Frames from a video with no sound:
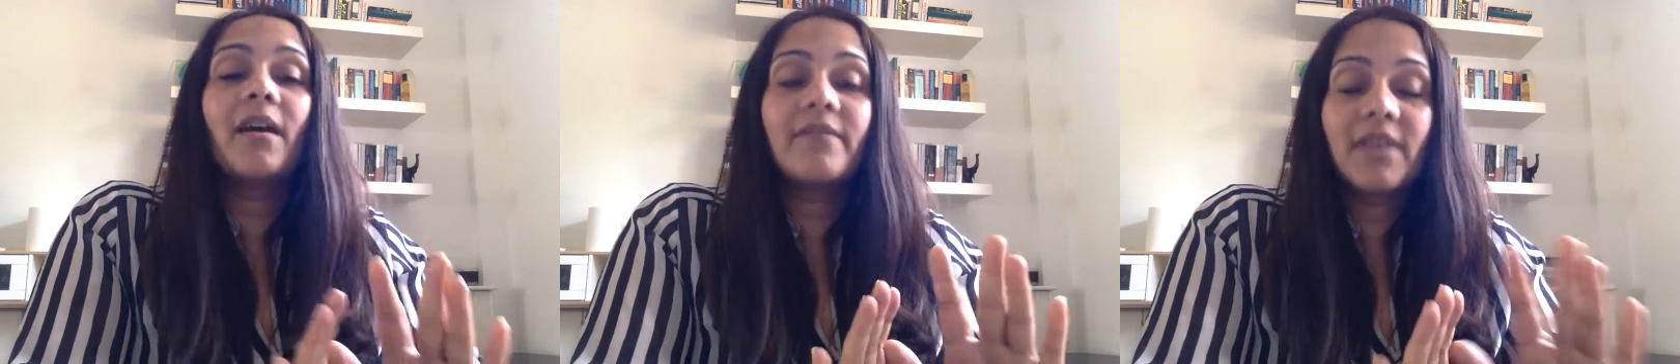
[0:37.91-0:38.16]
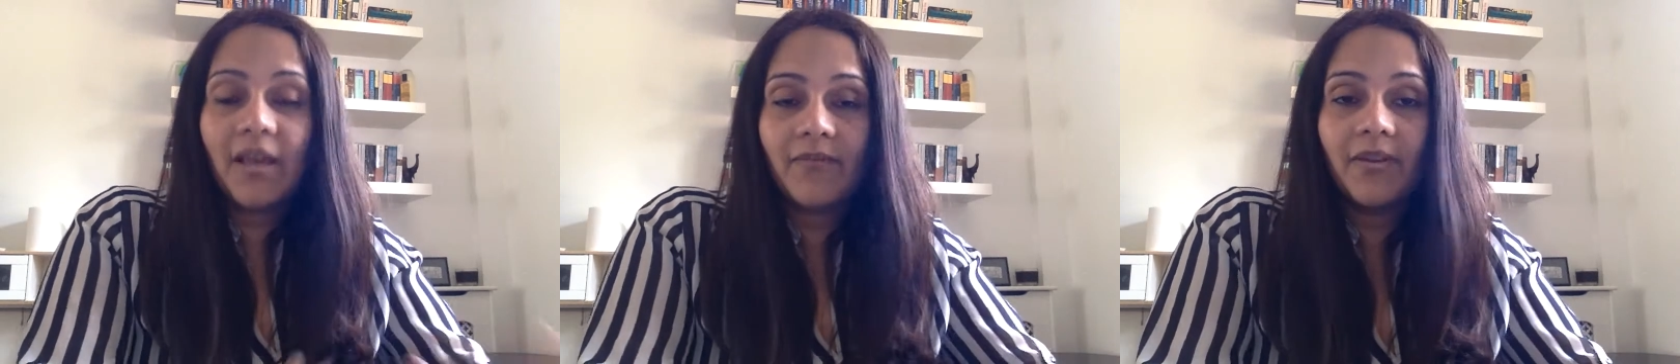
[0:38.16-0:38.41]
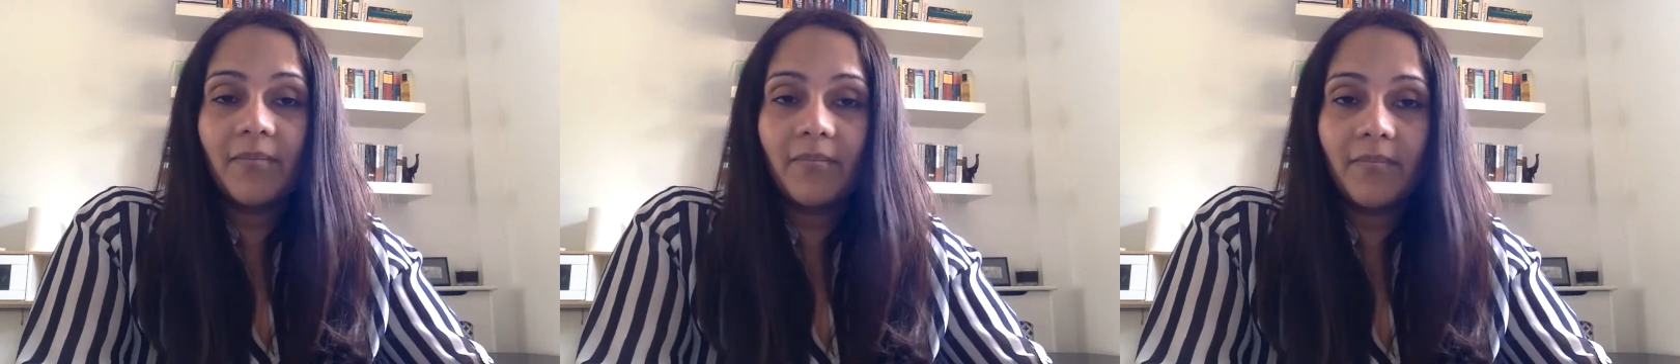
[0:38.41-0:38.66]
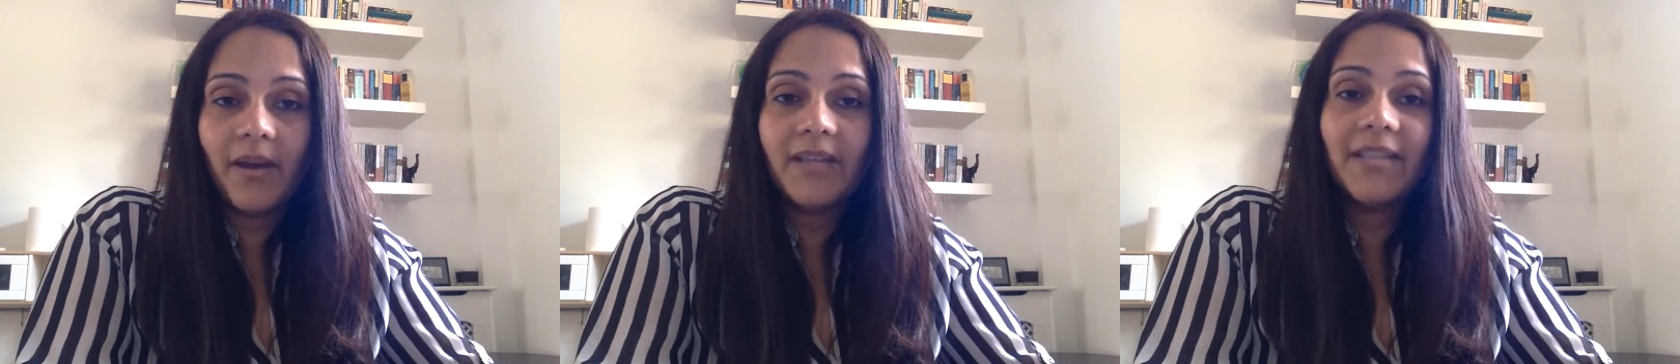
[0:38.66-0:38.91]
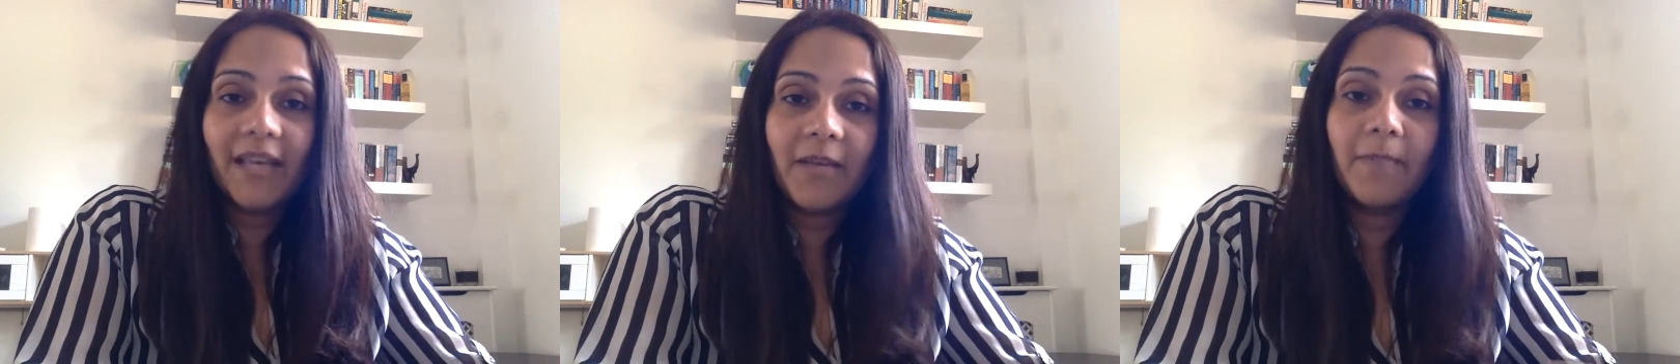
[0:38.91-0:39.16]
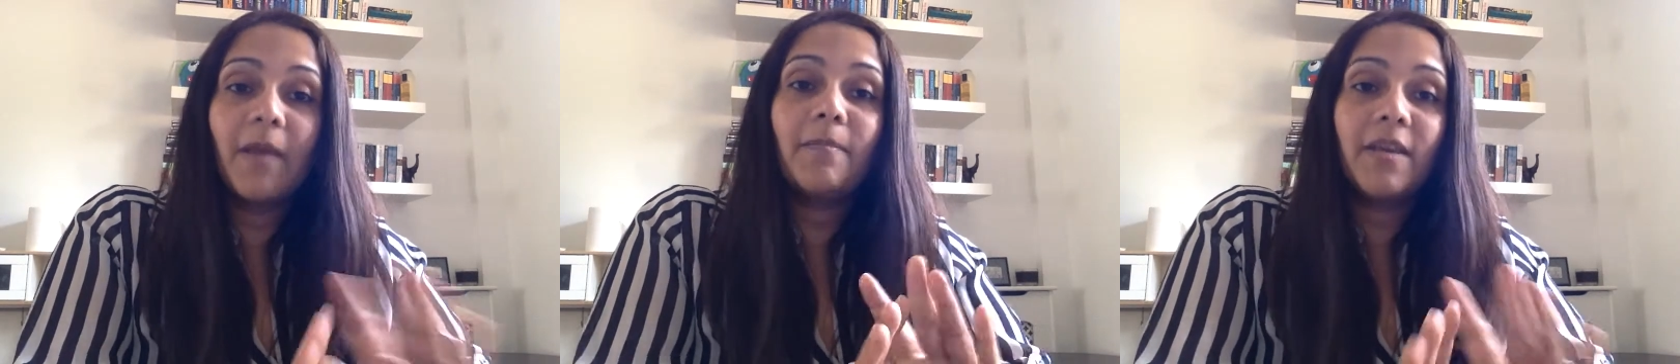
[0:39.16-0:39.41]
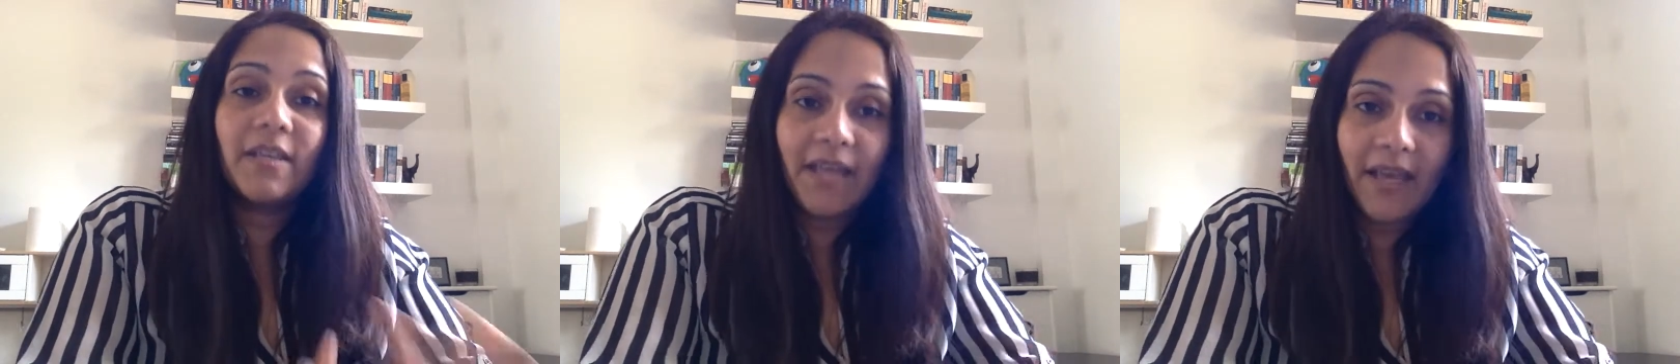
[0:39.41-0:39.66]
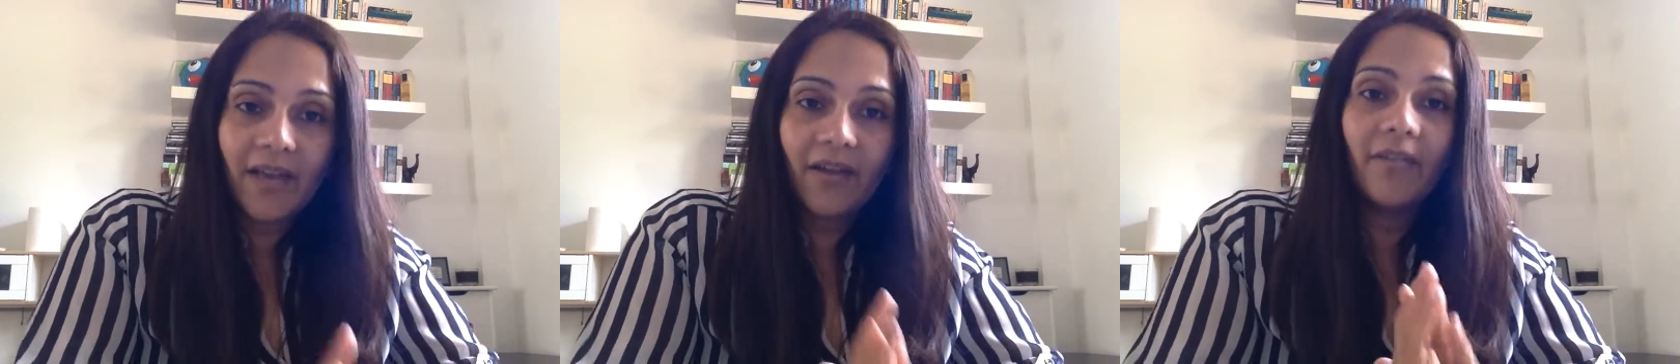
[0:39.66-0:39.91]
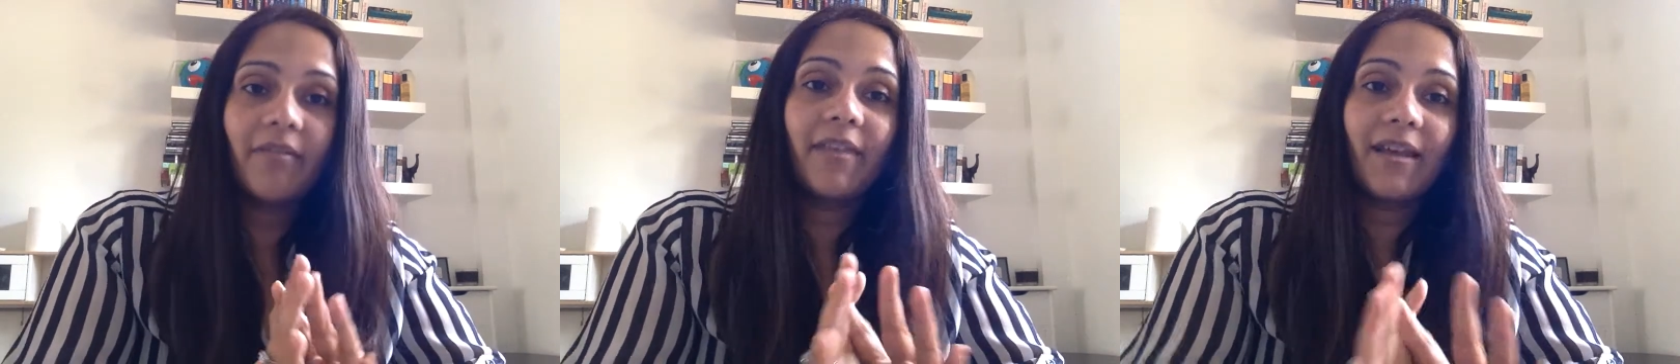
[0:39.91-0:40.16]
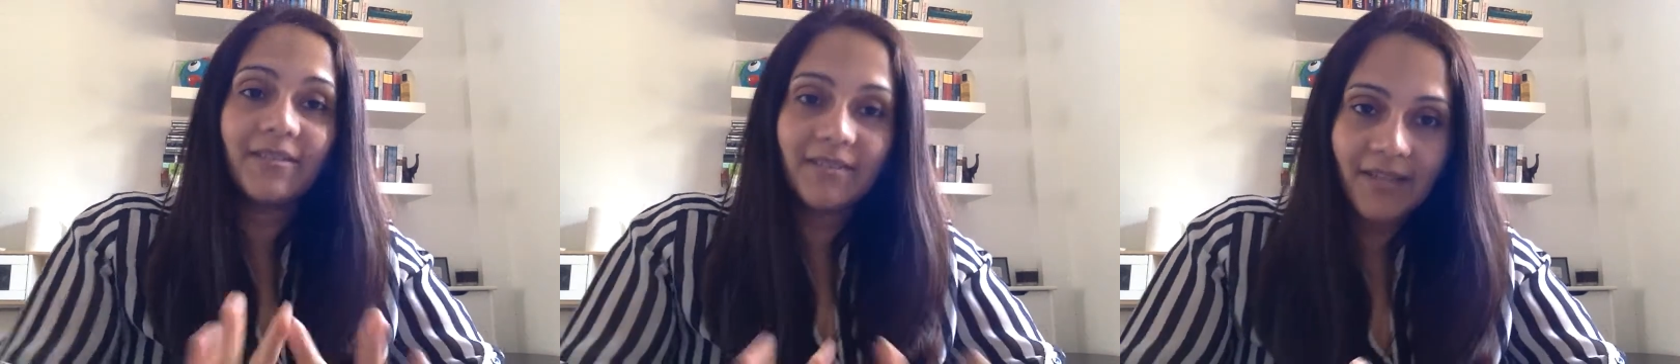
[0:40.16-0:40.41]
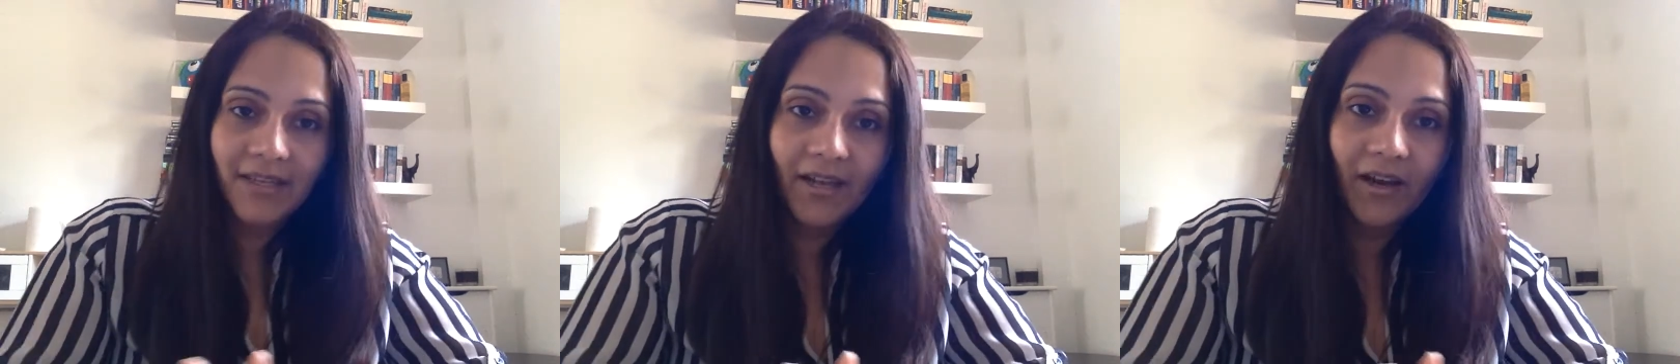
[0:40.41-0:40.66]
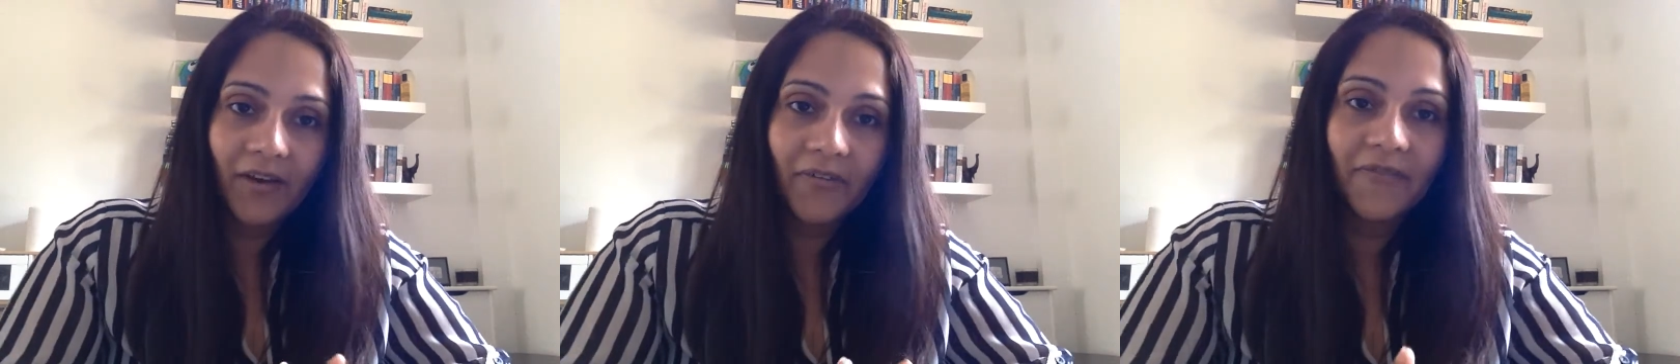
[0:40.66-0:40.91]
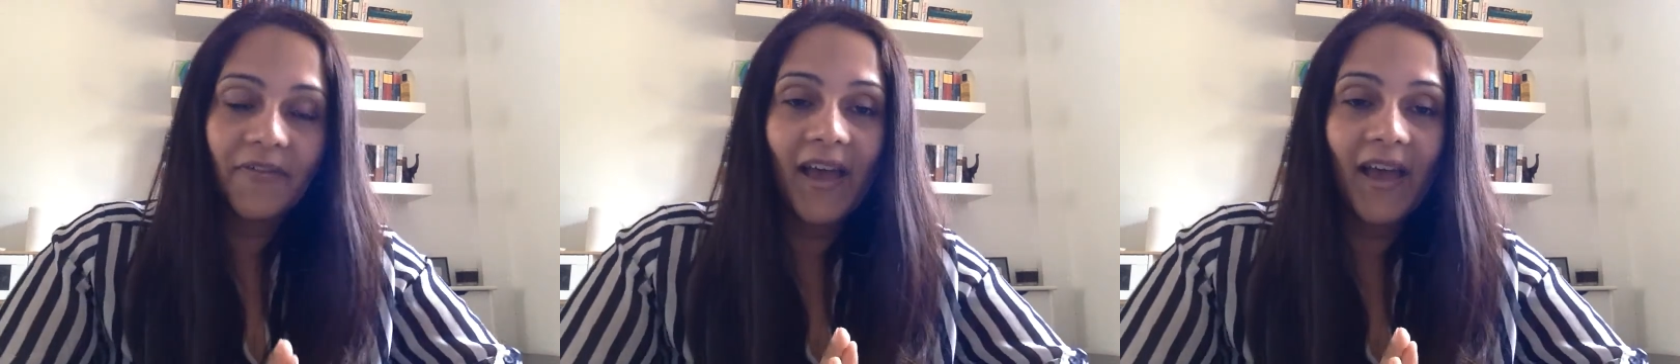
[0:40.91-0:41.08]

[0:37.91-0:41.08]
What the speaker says: I've given my second baby a year, that's enough.